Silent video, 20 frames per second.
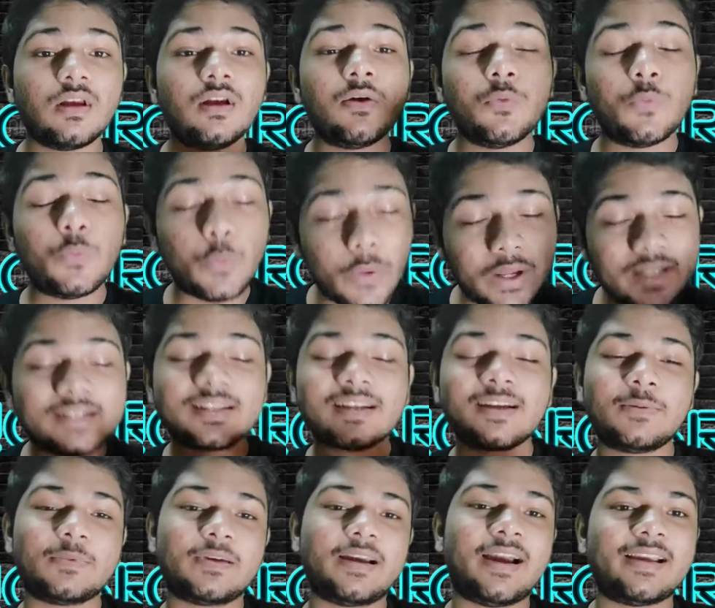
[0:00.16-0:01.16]

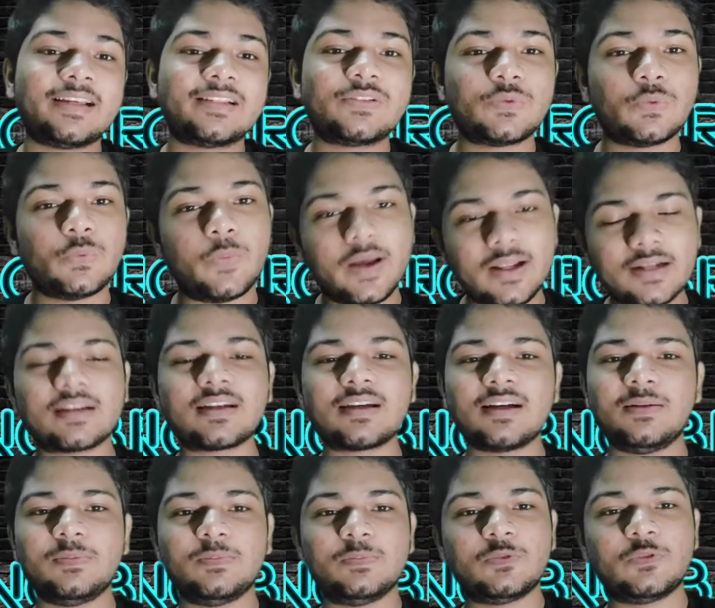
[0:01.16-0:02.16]
Welcome guys,
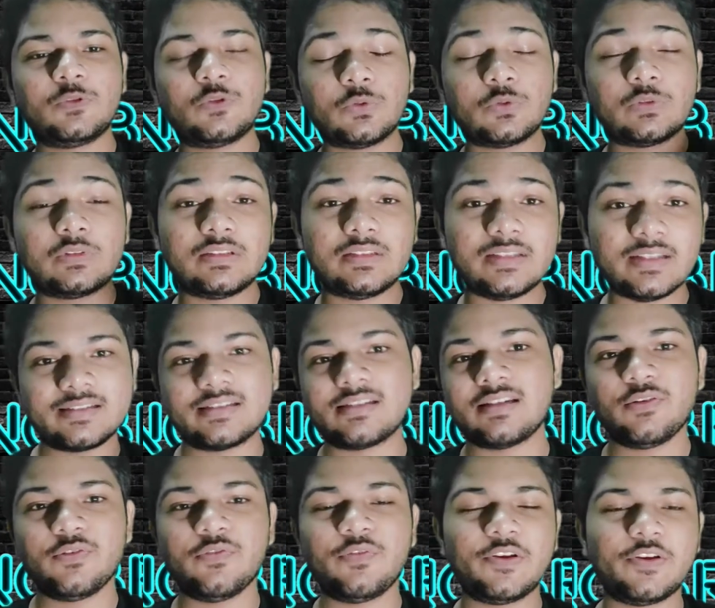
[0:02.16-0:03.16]
welcome to this
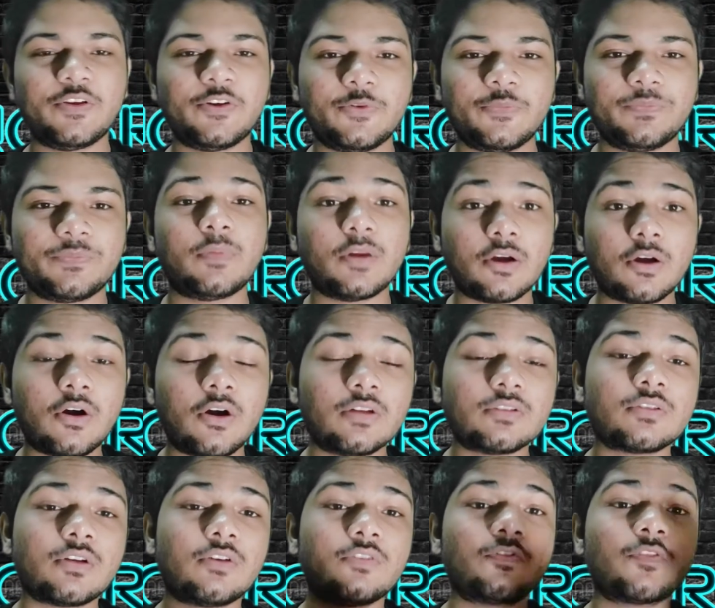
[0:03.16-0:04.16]
new video.
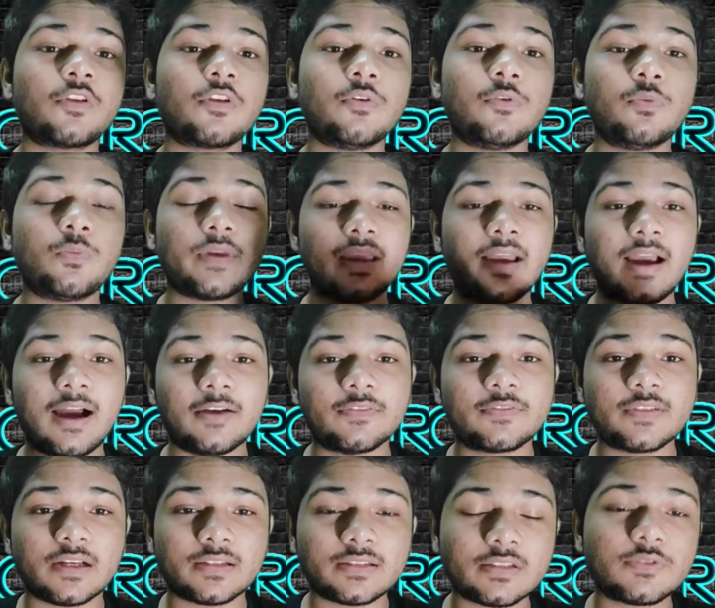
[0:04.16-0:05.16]
Because of you we have
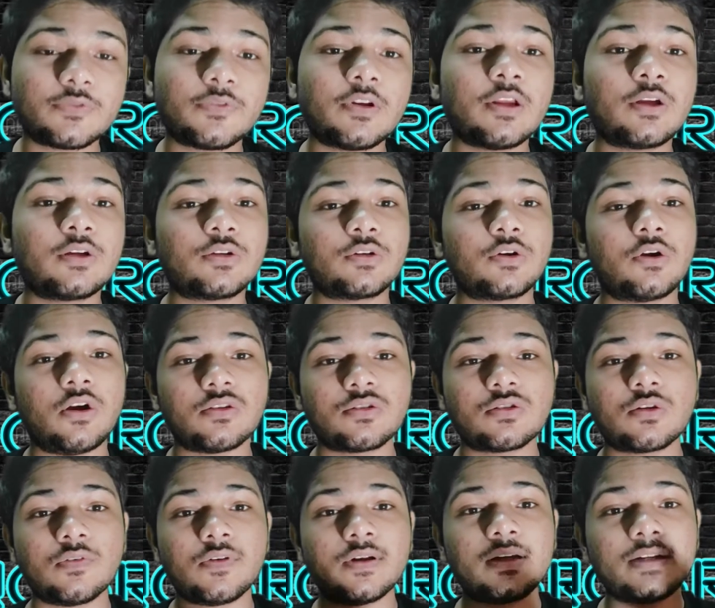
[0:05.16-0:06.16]
successfully
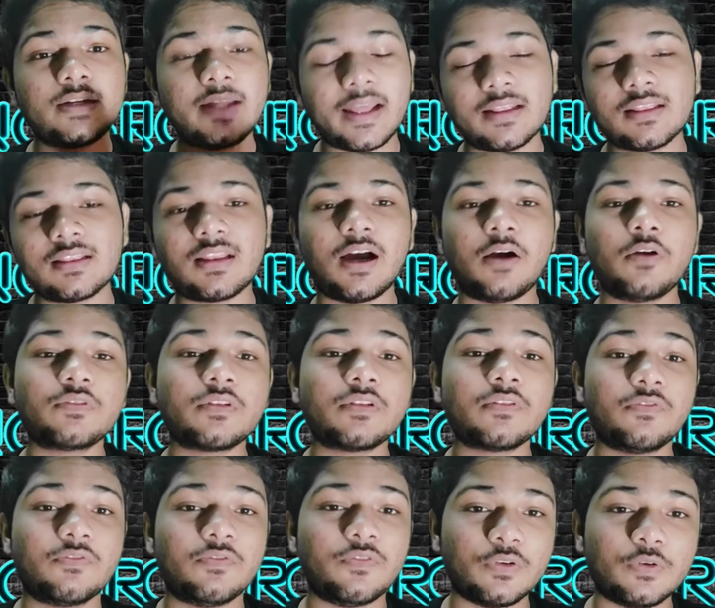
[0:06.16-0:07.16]
crossed over
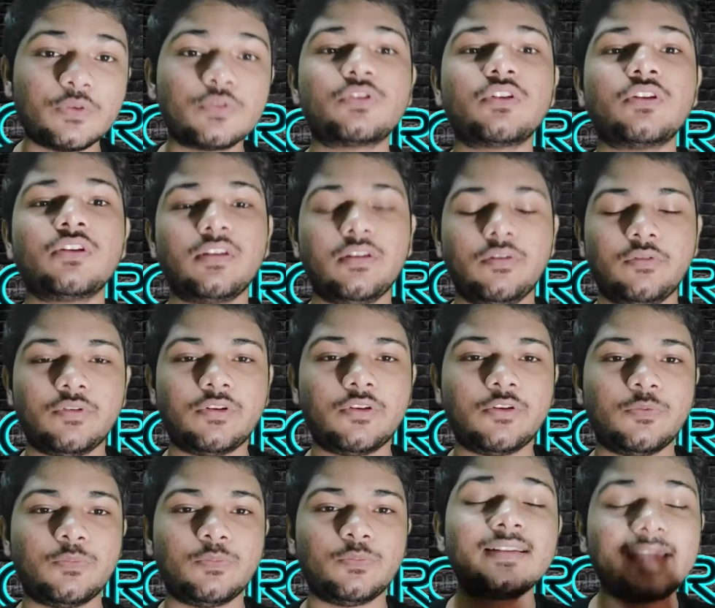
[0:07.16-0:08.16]
10,000 views on
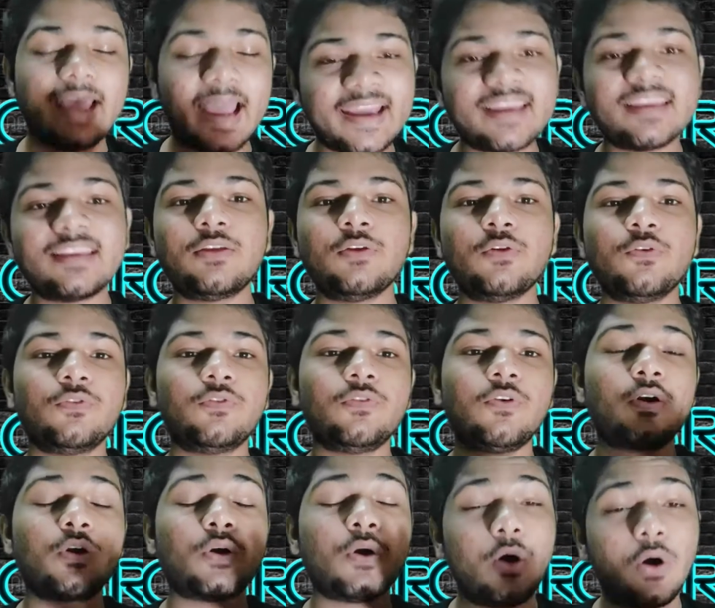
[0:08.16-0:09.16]
YouTube. Thank you
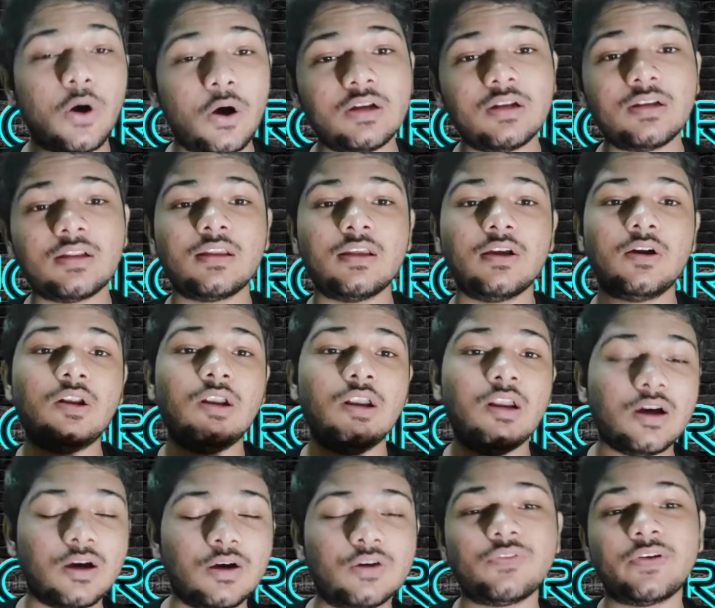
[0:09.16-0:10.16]
for all your
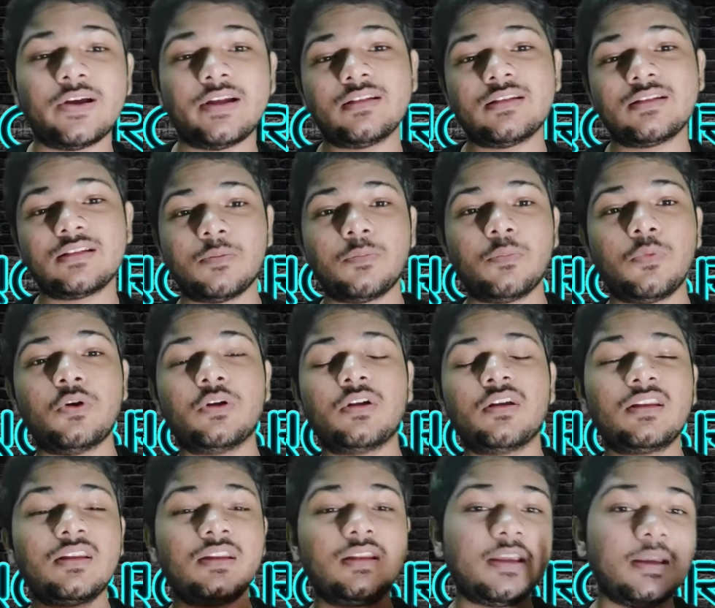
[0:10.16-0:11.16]
love and support.
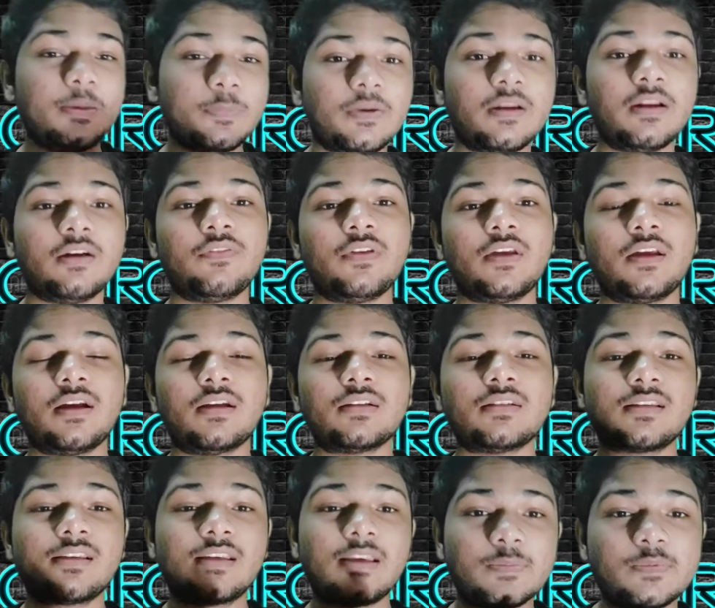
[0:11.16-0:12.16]
Keep loving us,
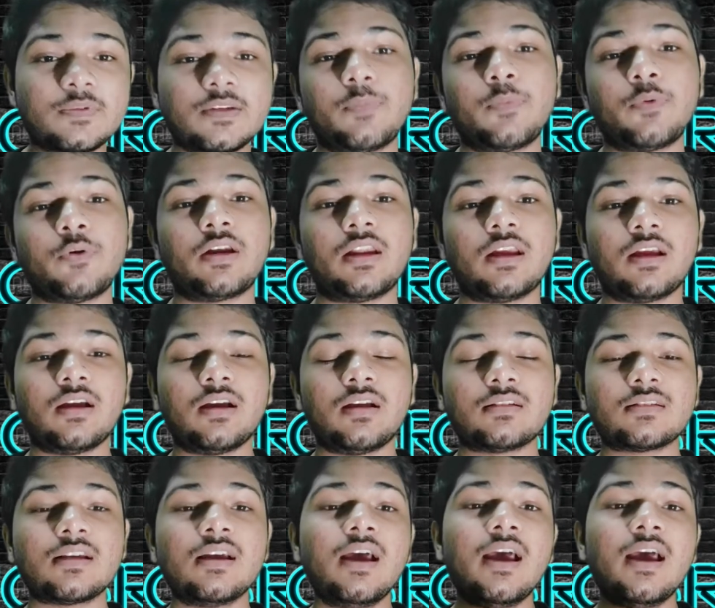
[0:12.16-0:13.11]
keep supporting us,